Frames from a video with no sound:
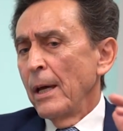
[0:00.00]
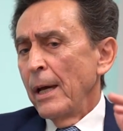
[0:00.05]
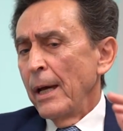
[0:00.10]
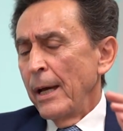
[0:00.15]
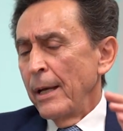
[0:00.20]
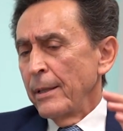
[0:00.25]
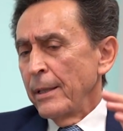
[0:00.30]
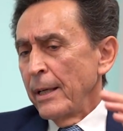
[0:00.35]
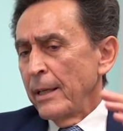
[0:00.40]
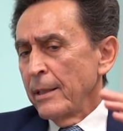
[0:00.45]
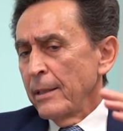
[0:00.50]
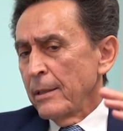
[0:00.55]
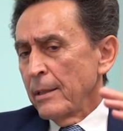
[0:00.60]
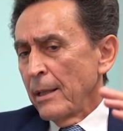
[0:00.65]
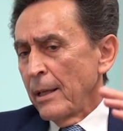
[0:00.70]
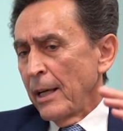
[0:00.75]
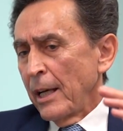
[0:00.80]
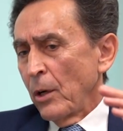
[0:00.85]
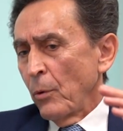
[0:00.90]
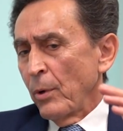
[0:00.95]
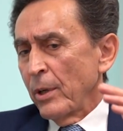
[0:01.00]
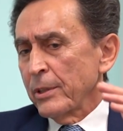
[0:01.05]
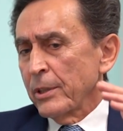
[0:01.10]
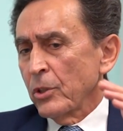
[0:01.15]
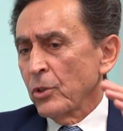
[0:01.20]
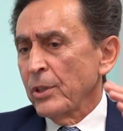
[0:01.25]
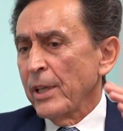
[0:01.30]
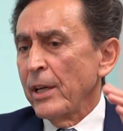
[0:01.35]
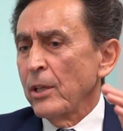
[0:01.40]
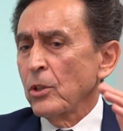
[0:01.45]
And then I was
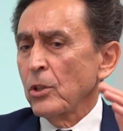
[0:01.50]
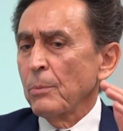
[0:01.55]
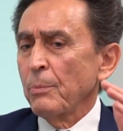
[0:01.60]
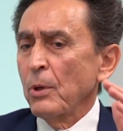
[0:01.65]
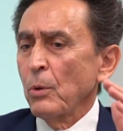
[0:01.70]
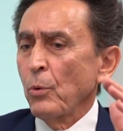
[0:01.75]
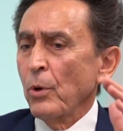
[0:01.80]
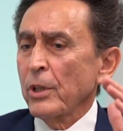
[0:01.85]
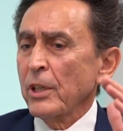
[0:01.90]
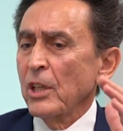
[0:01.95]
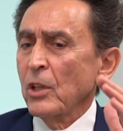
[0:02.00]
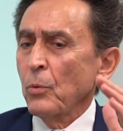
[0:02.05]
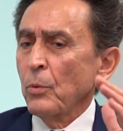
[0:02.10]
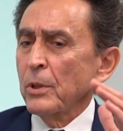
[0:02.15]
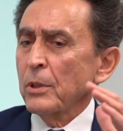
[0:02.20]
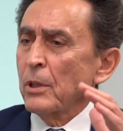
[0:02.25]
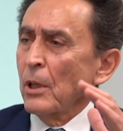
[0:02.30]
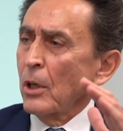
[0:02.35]
assigned to be working with